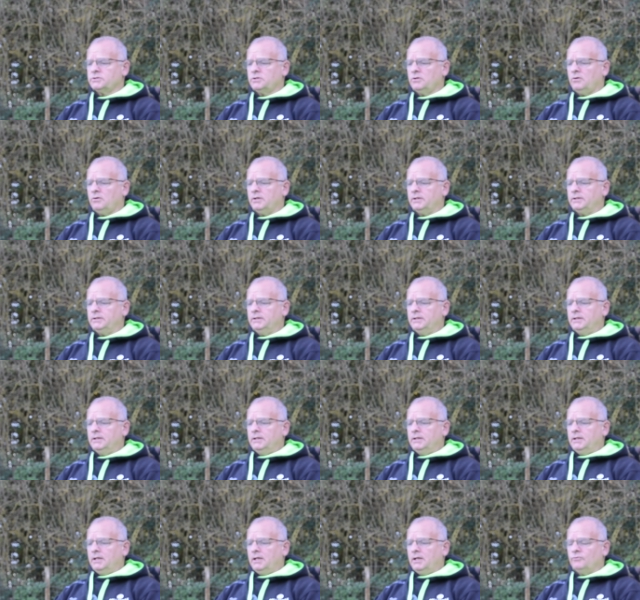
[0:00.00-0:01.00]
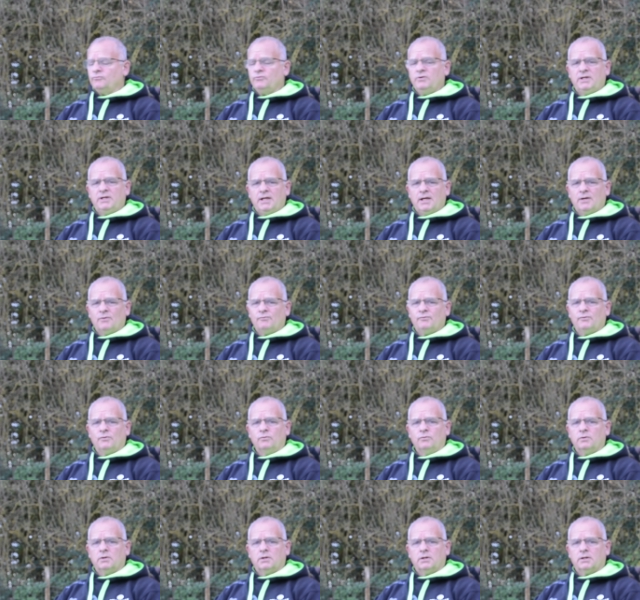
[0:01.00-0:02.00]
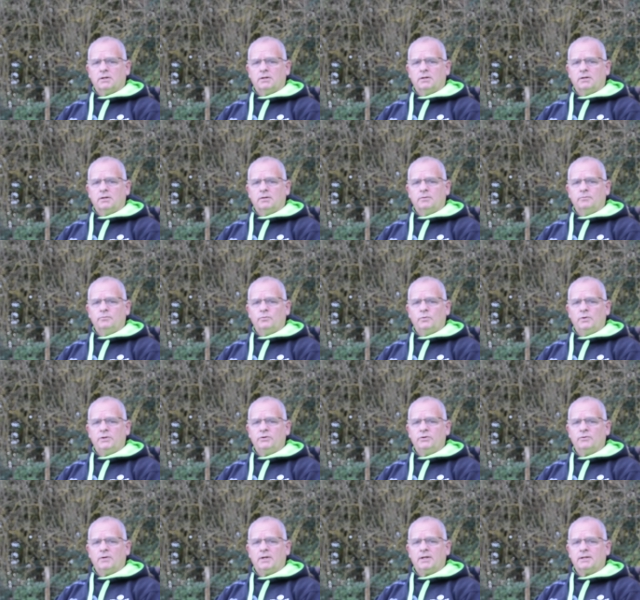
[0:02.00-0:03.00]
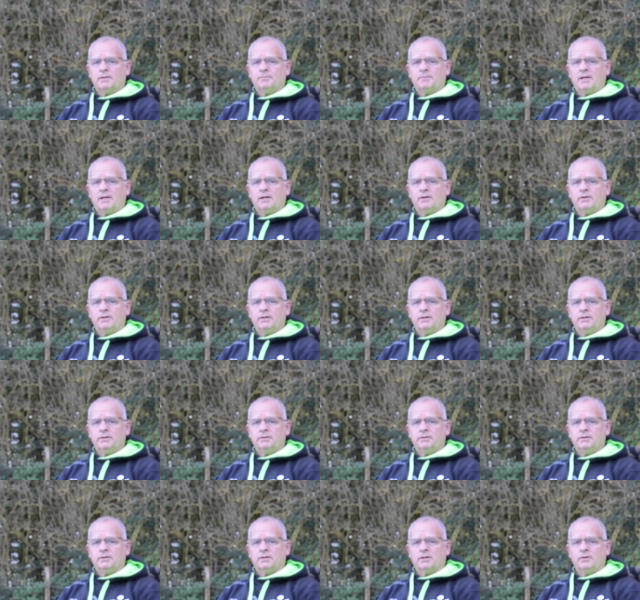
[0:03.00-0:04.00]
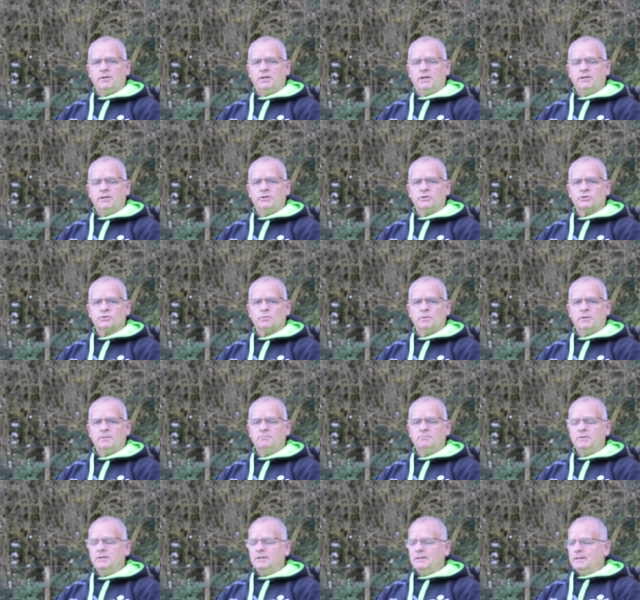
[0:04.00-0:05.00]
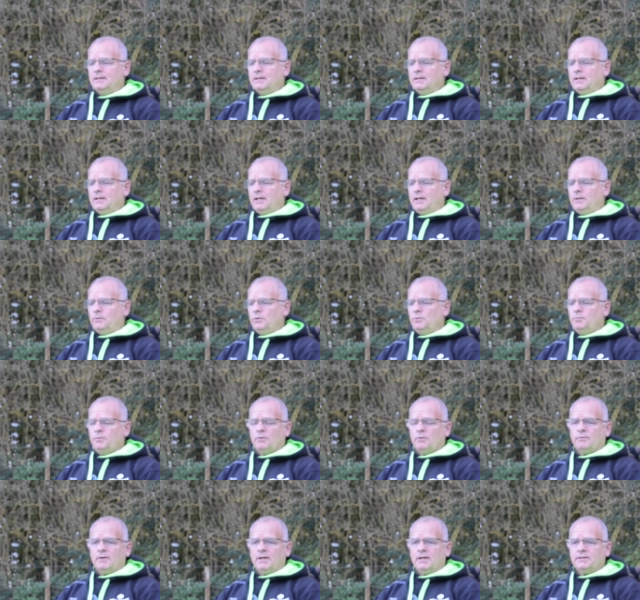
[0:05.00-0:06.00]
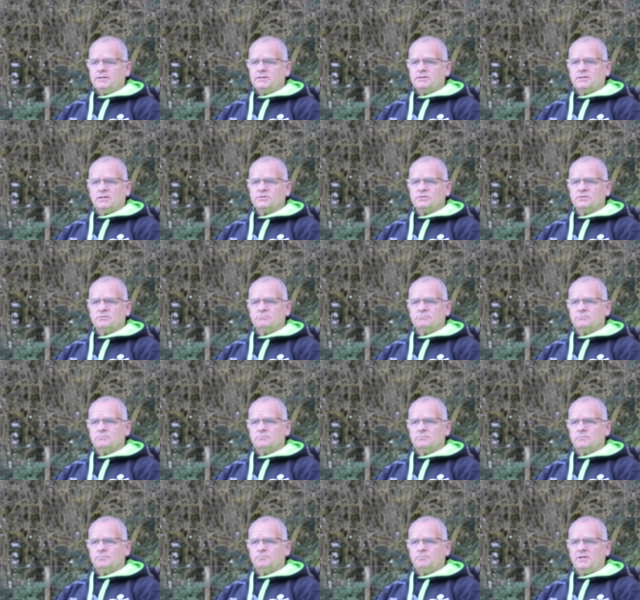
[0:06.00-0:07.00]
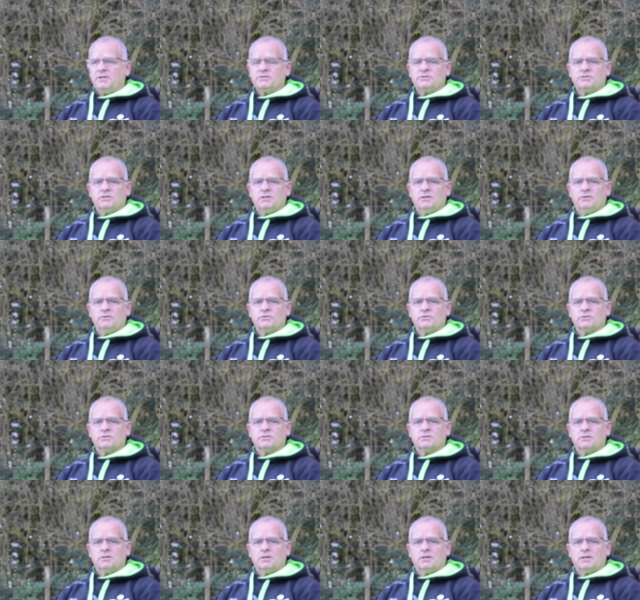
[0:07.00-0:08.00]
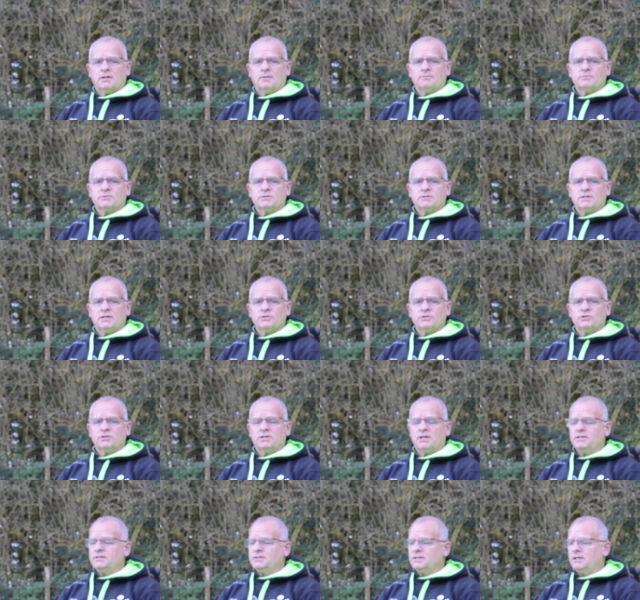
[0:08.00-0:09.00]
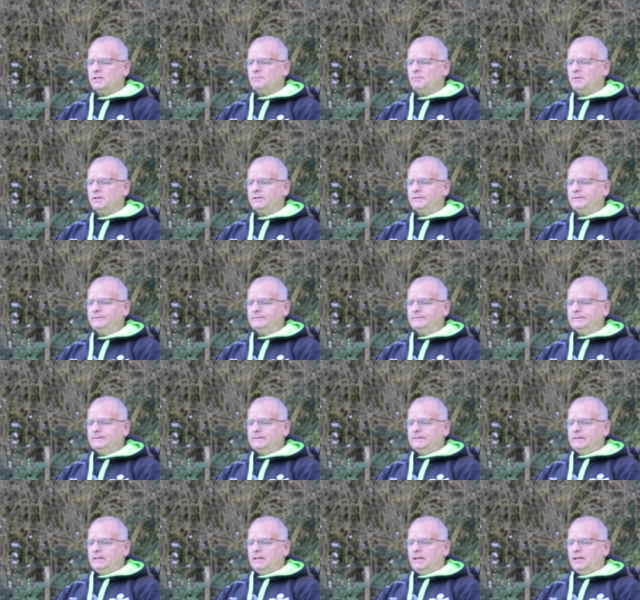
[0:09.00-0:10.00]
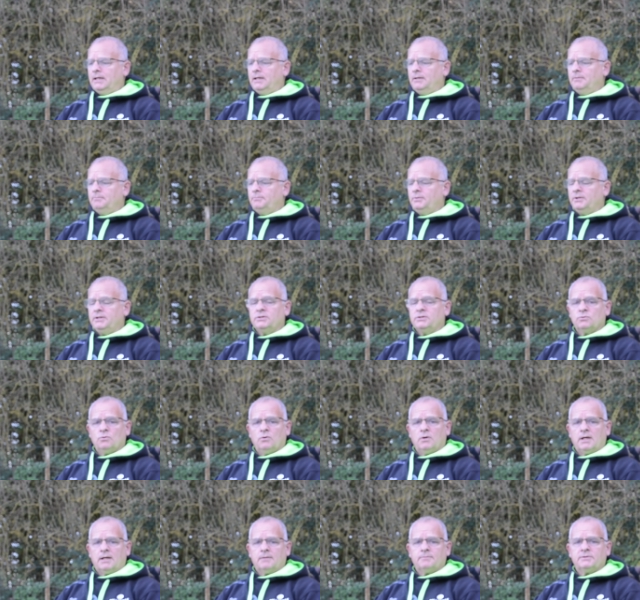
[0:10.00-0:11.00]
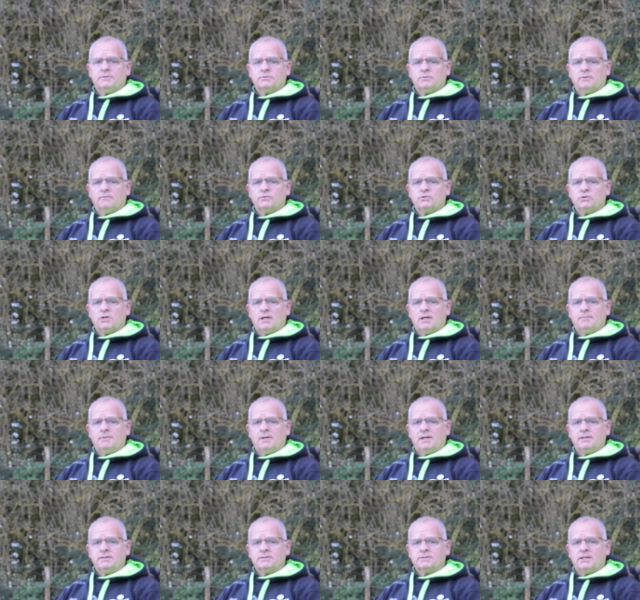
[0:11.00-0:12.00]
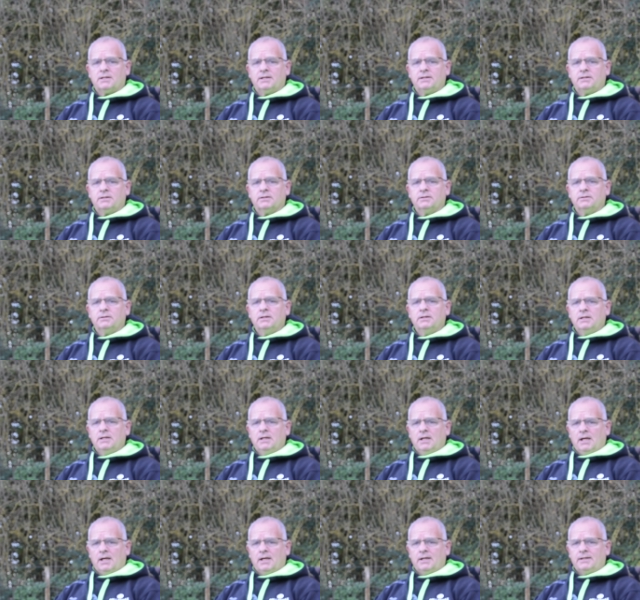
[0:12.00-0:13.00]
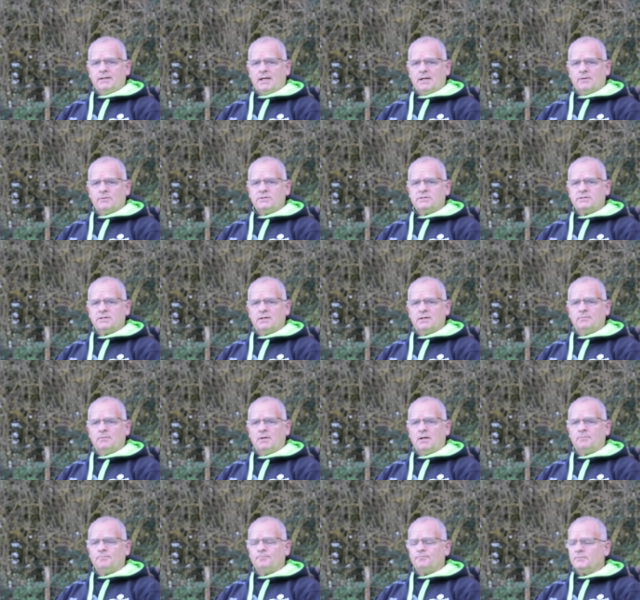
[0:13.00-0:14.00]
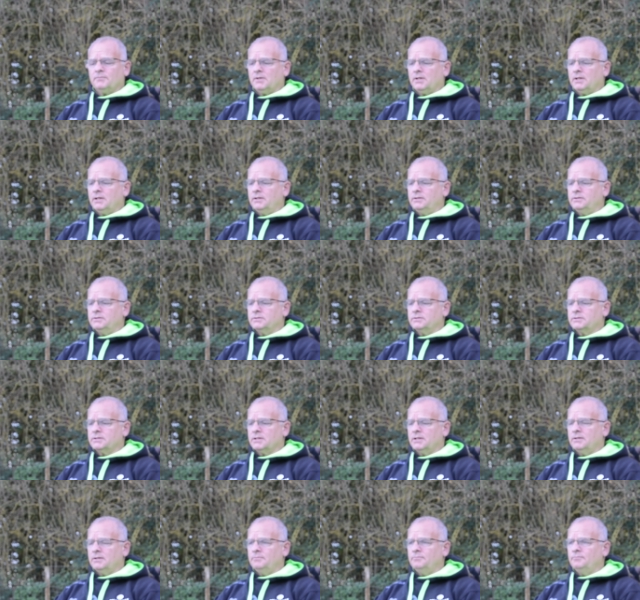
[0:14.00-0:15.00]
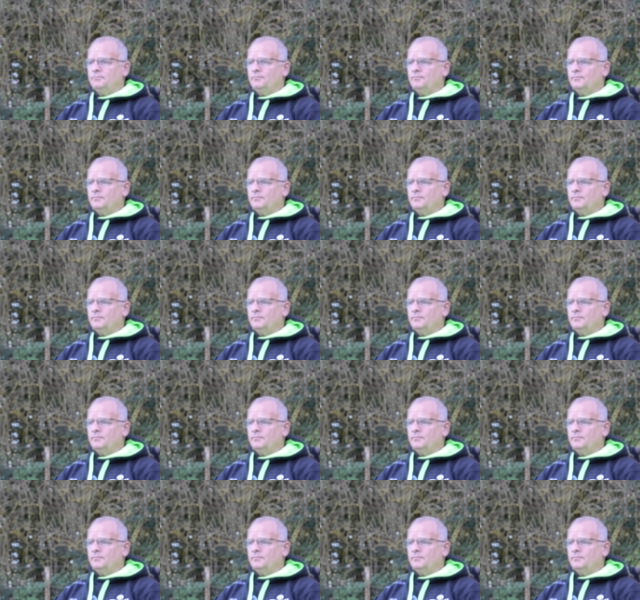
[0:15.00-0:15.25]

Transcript: guy, but really helpful when you're out and about, you know, in your swim. He will pop round. He doesn't pester you. He just comes and takes your day ticket money. But he's quite happy to have a chat about his lake and how he set them up, and you